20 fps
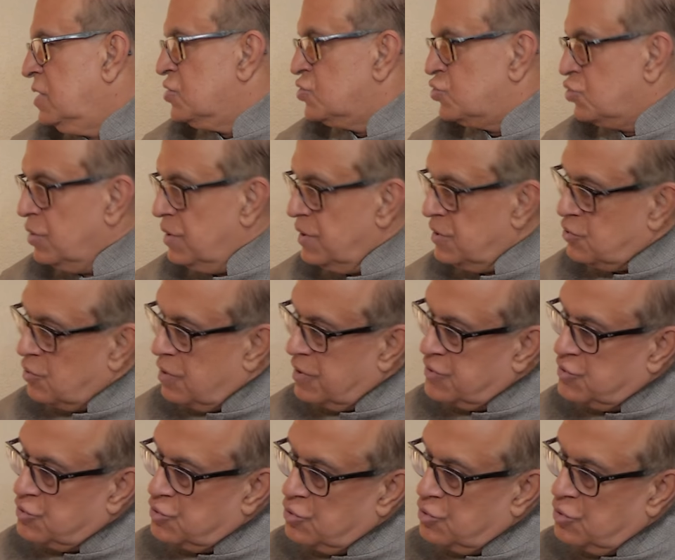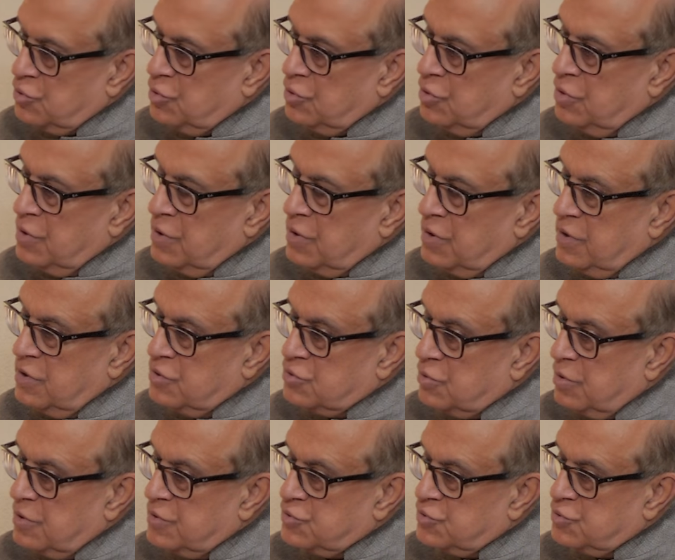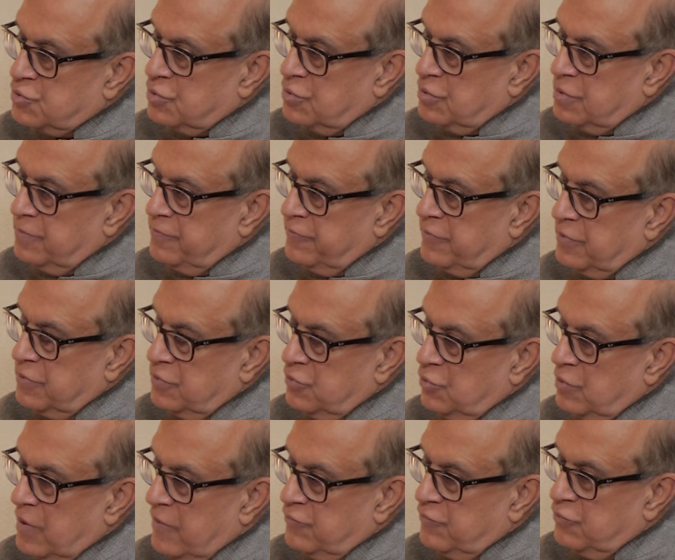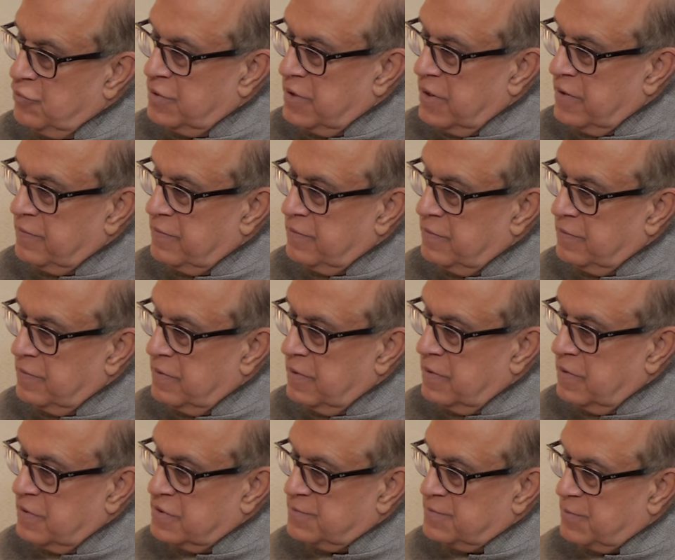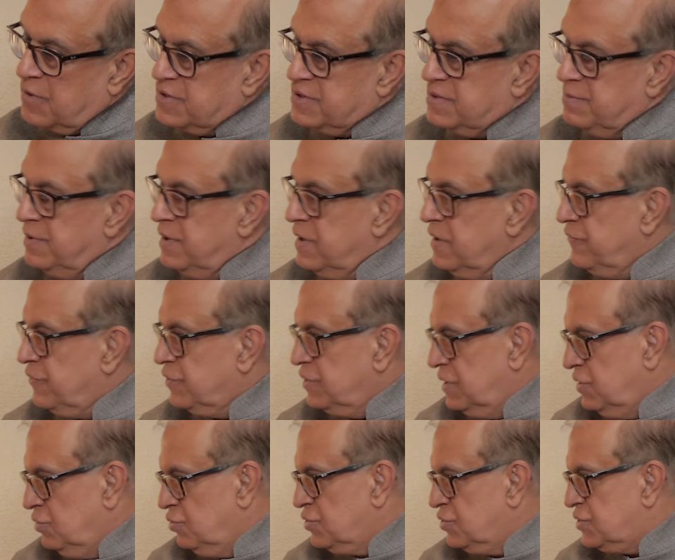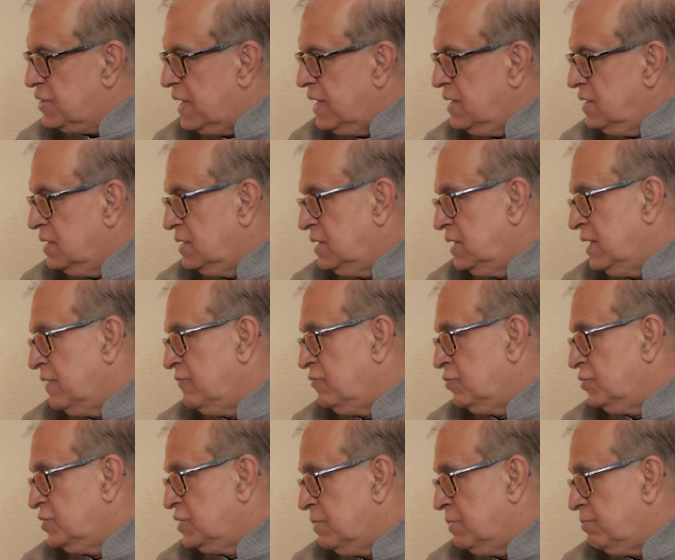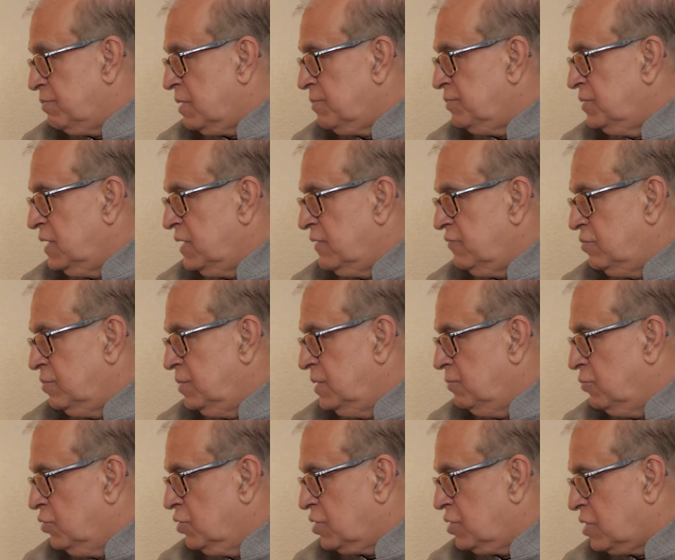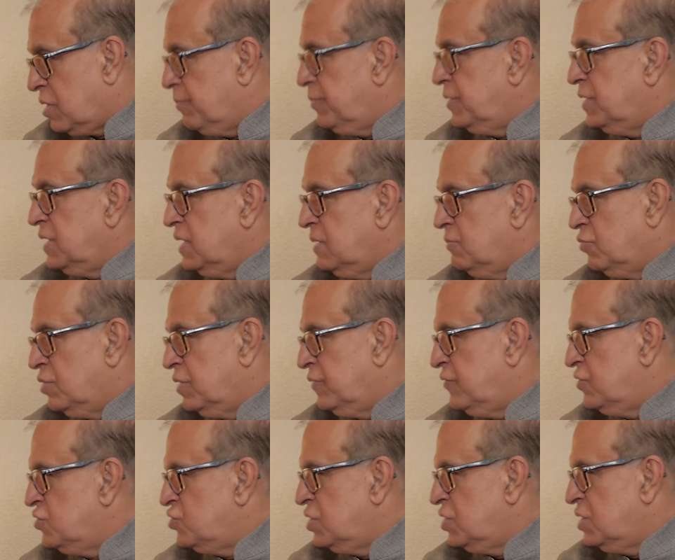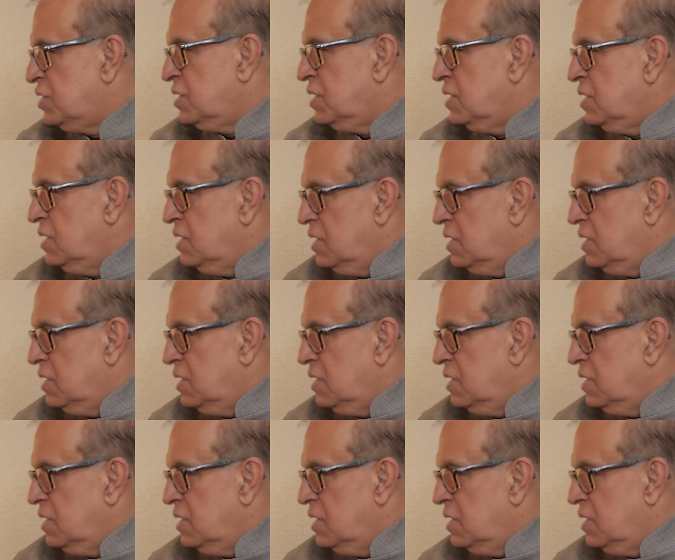So it's also you have to take the responsibility for the Hindu side, that they have to shape up, they have to be more competent, more efficient.